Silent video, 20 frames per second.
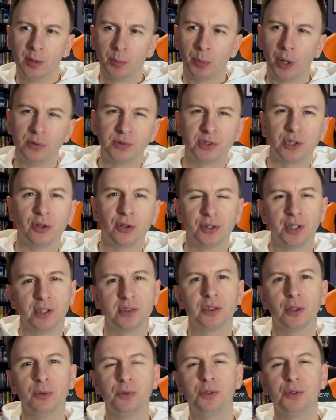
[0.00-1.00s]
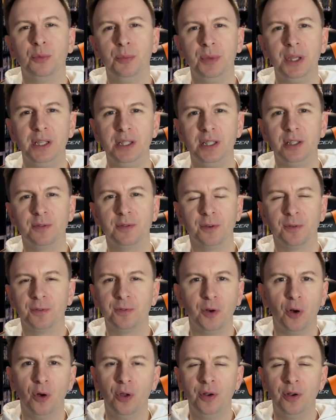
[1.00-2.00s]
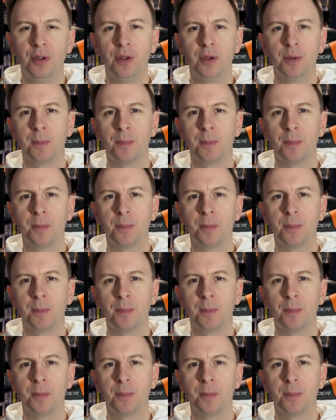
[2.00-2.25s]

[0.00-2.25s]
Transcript: posts it on their social media for fun?